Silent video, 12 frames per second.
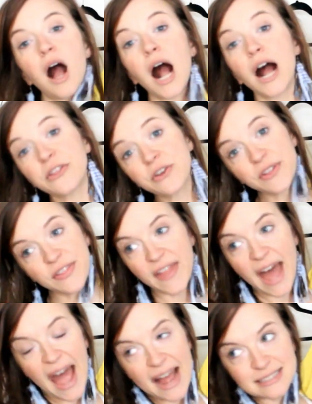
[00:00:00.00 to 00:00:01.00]
Other than
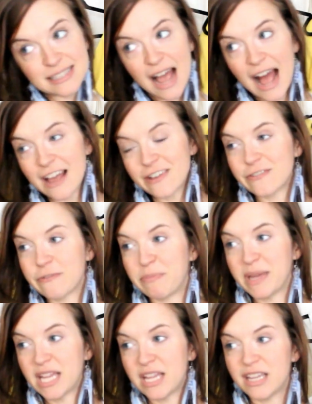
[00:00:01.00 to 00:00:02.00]
that, I've
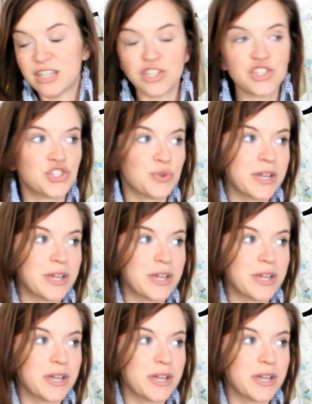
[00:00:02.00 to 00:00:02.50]
been just